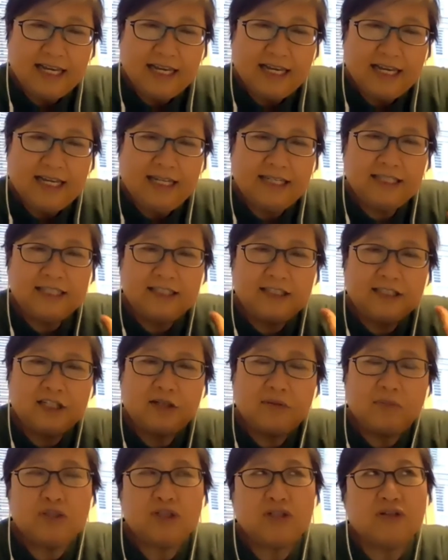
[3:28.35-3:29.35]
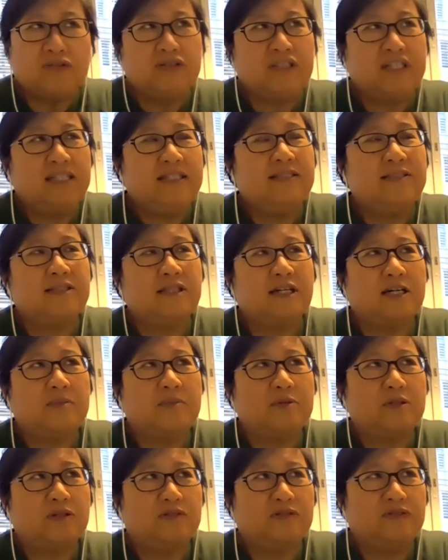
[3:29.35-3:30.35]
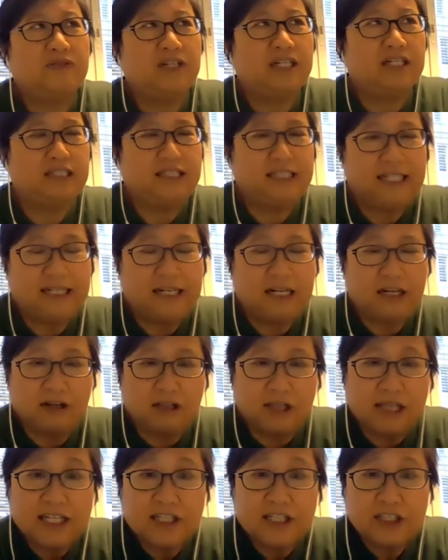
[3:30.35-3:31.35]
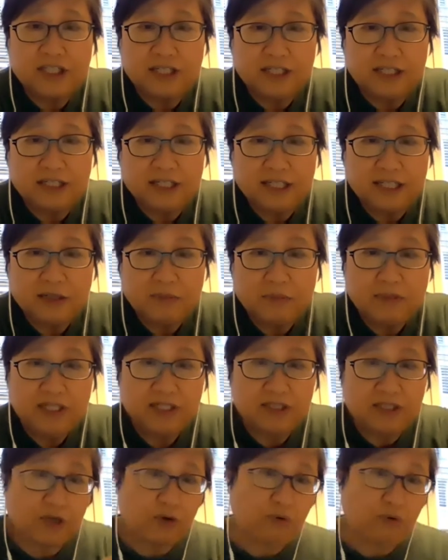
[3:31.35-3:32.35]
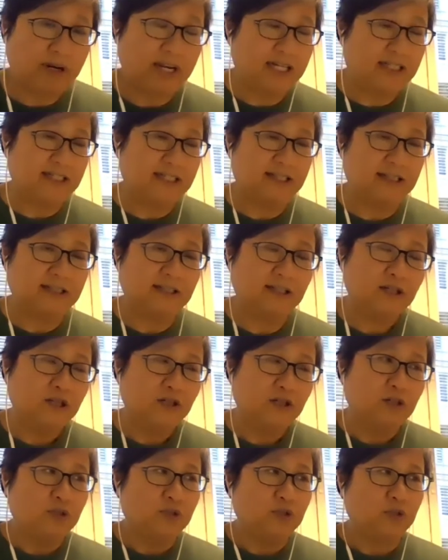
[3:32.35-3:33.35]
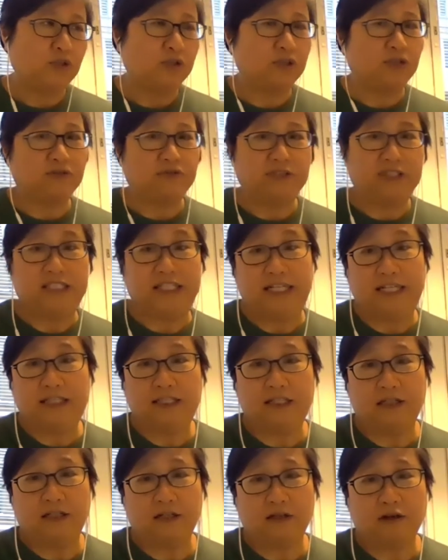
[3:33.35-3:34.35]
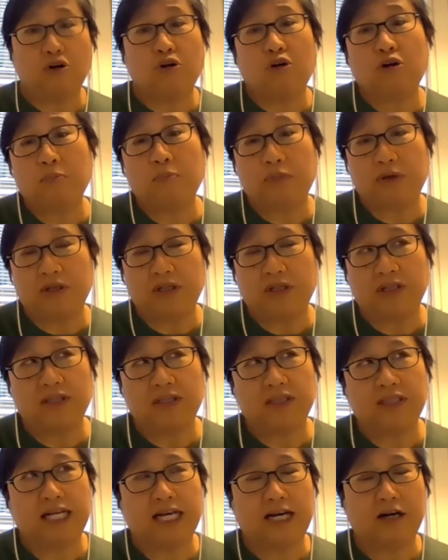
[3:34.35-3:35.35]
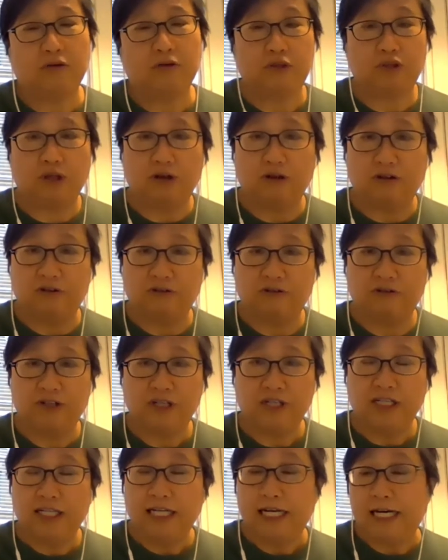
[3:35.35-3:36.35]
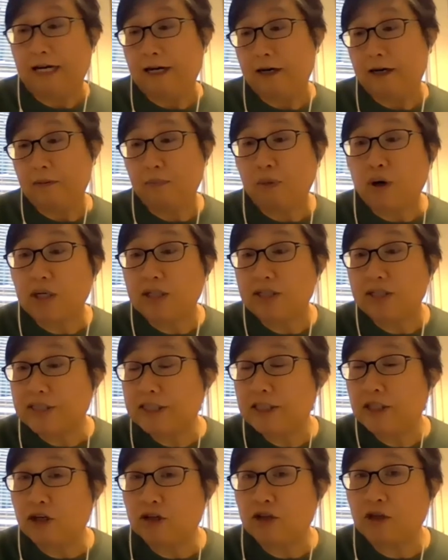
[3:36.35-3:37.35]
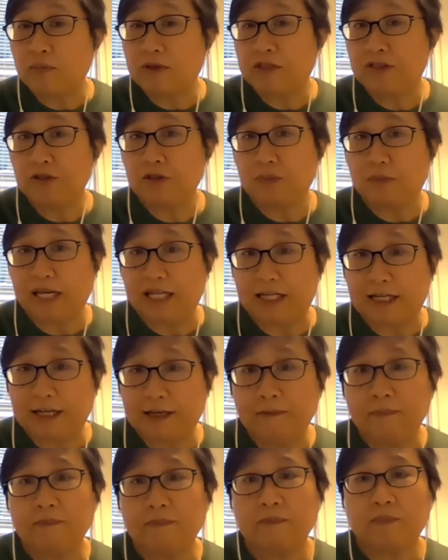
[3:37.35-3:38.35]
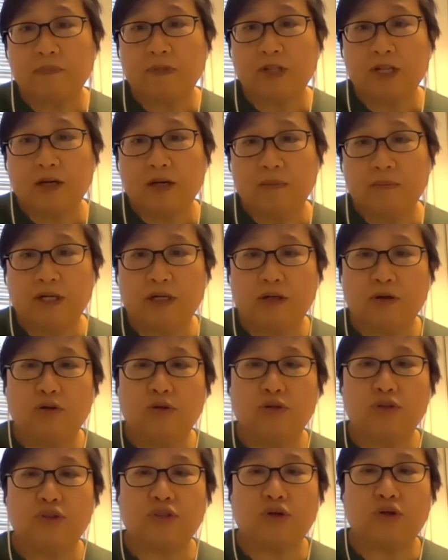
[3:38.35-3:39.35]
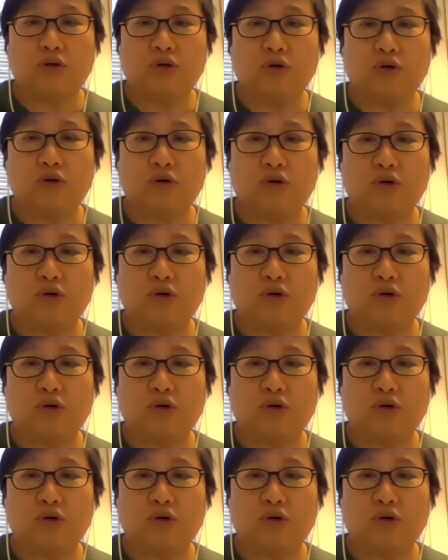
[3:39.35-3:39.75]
And in terms of these types of data collection, it means creating sort of a data corpus out of policy documents mainly, but also